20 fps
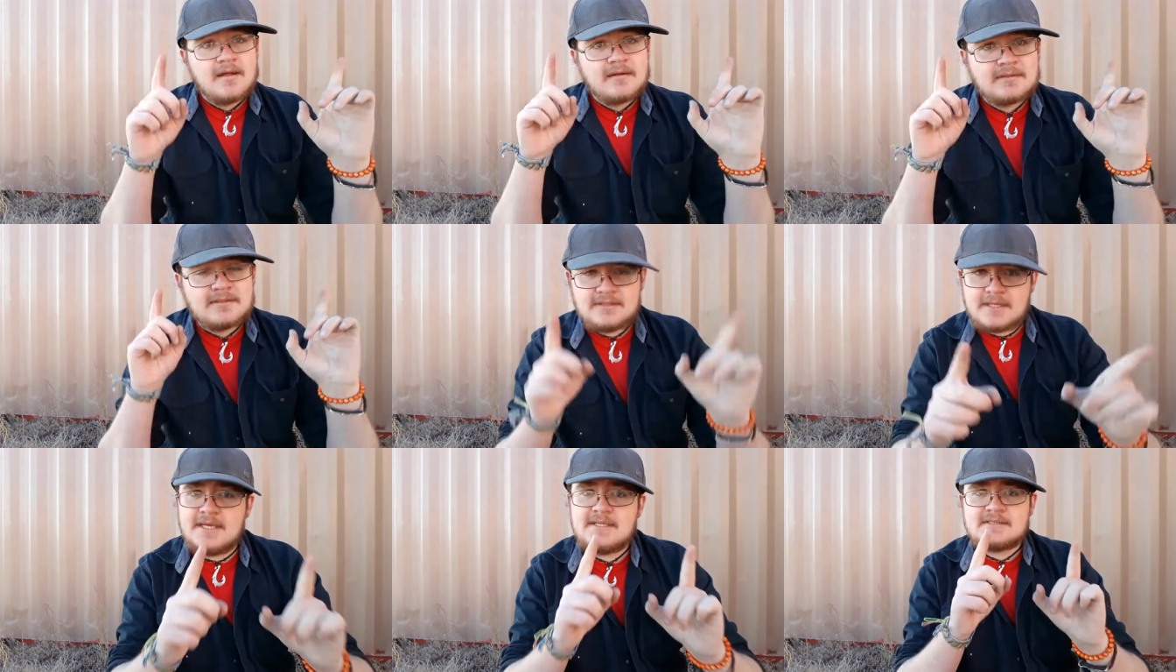
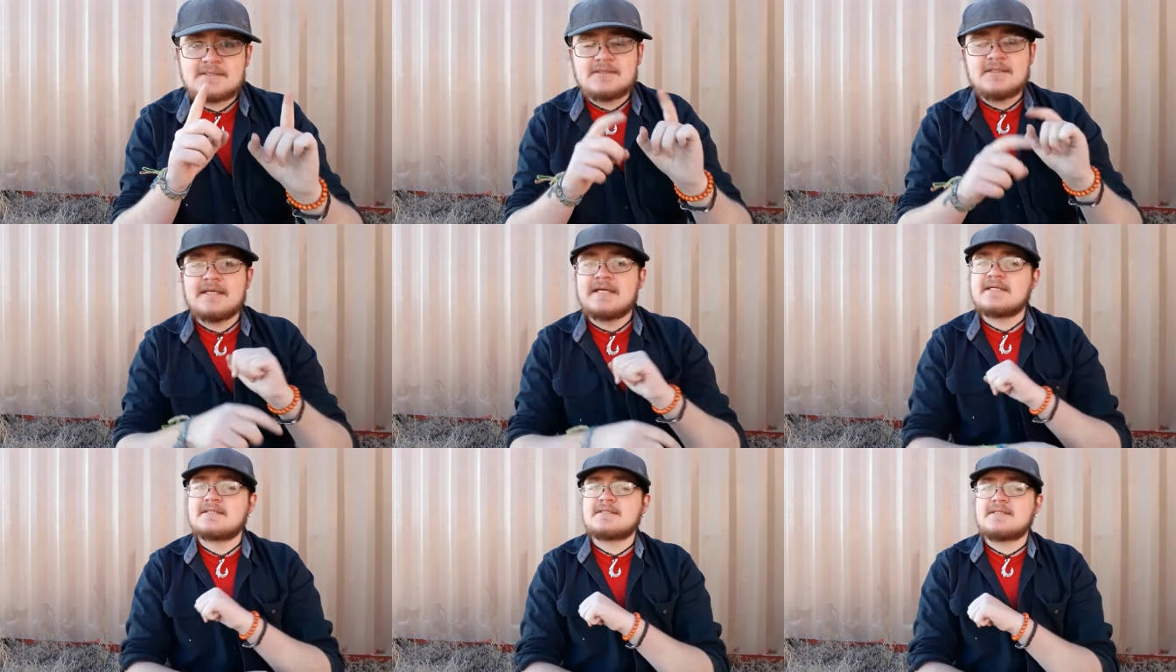today's
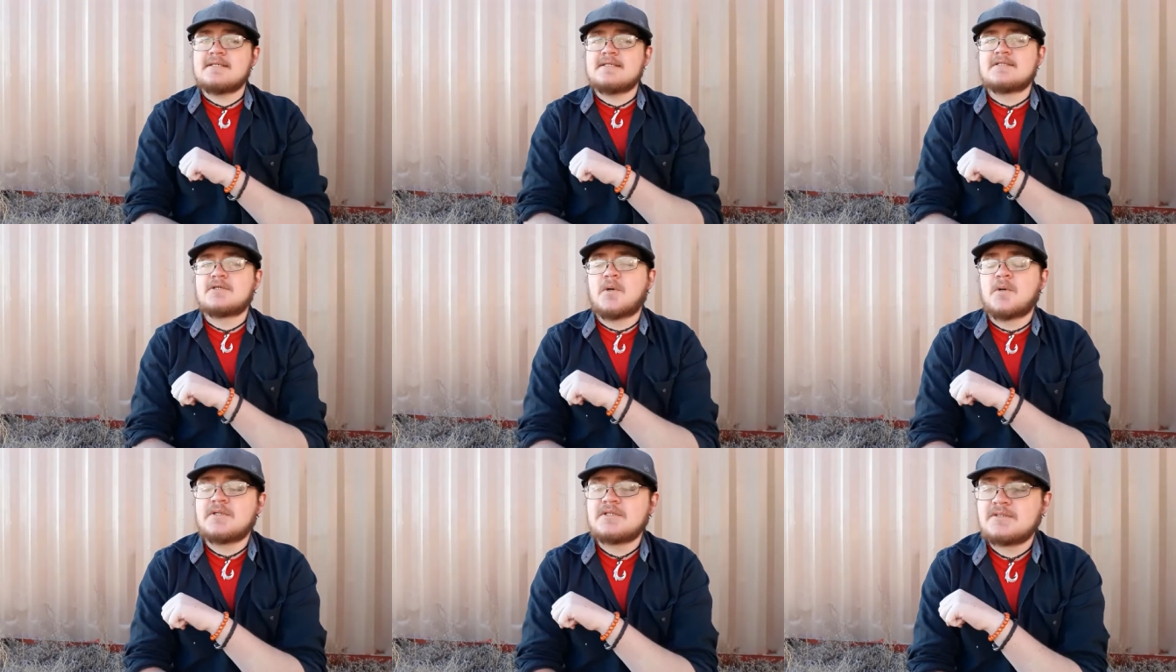list
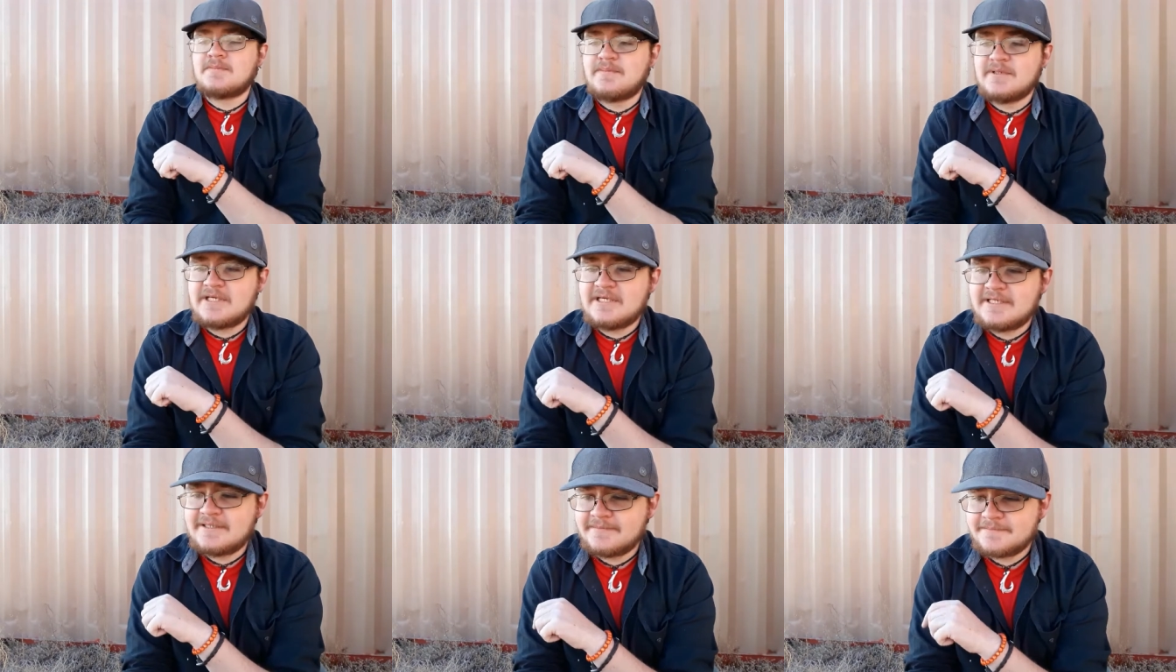is going to
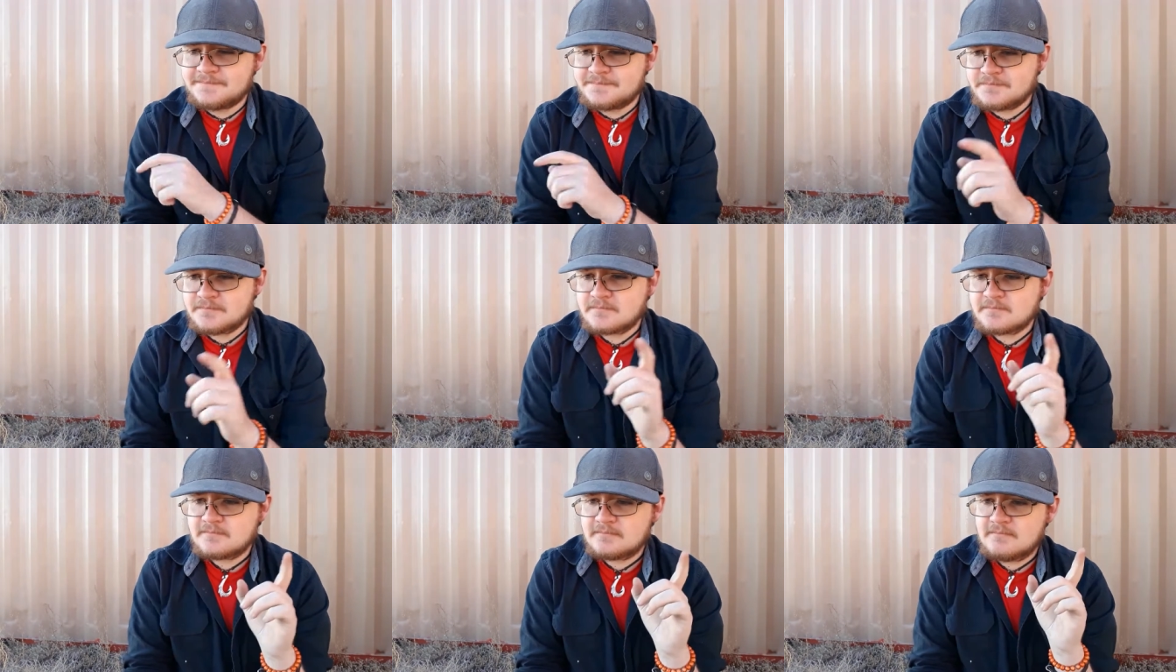be
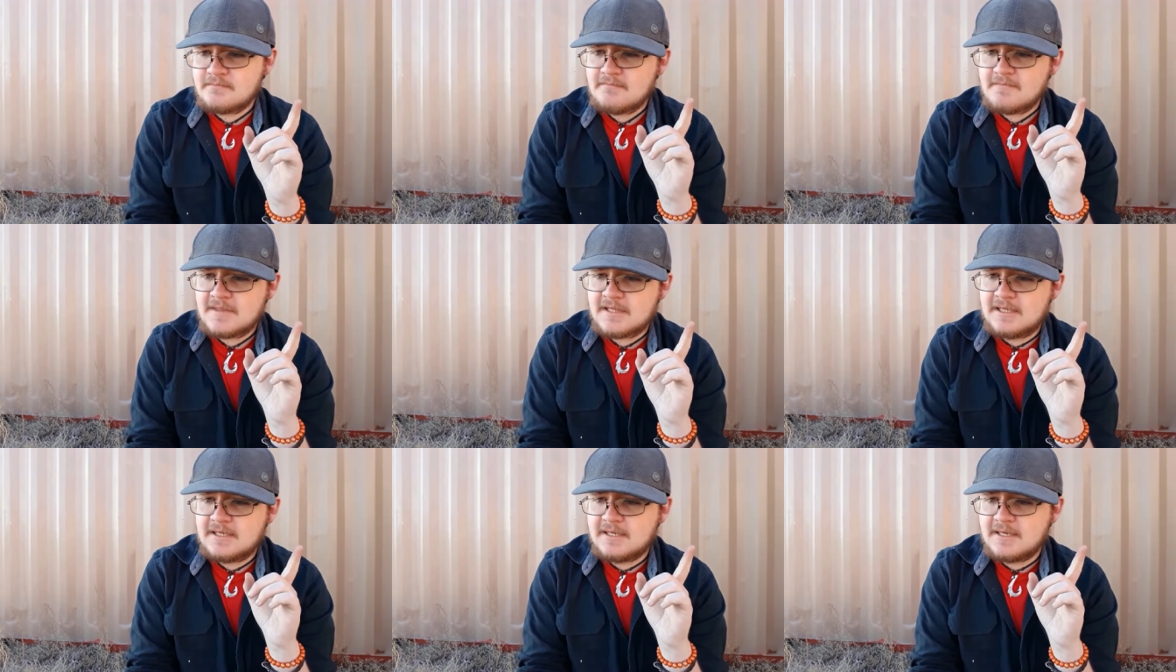
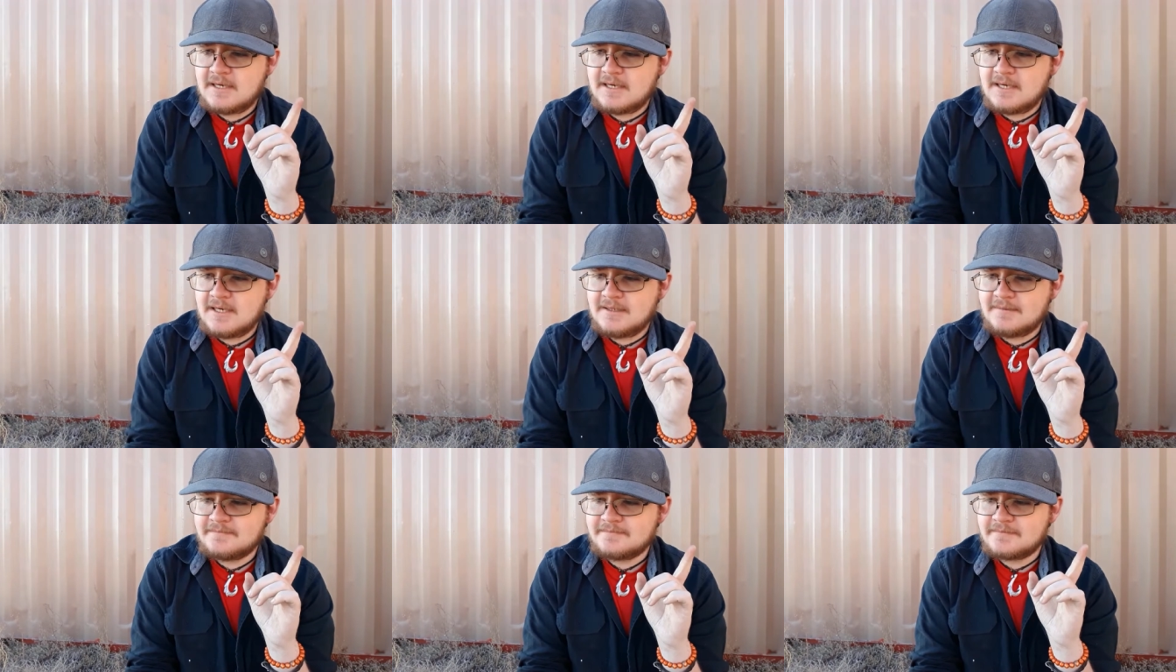
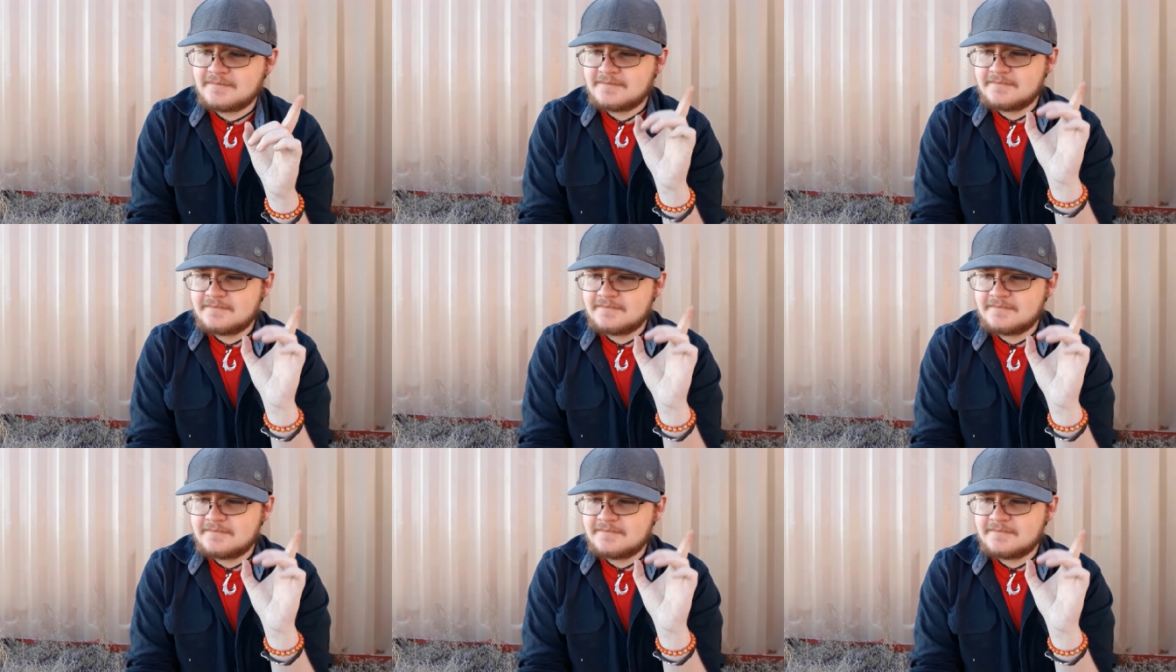5